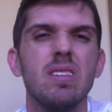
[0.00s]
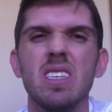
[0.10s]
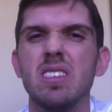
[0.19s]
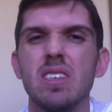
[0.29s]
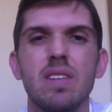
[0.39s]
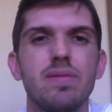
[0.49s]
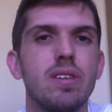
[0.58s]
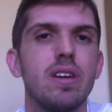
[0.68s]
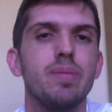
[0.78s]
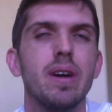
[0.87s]
let's say for
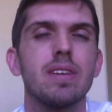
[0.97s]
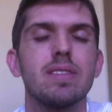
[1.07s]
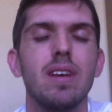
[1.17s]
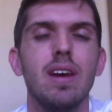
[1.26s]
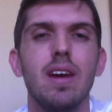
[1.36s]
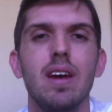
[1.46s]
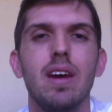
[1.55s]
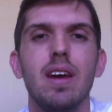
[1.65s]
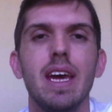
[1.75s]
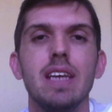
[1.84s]
$100,
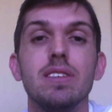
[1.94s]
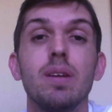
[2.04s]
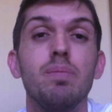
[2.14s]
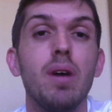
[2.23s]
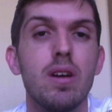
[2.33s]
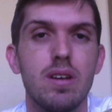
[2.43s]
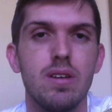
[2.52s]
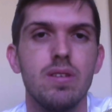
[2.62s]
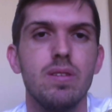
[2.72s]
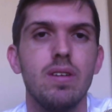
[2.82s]
and
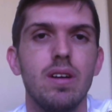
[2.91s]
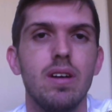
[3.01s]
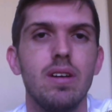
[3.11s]
tomorrow,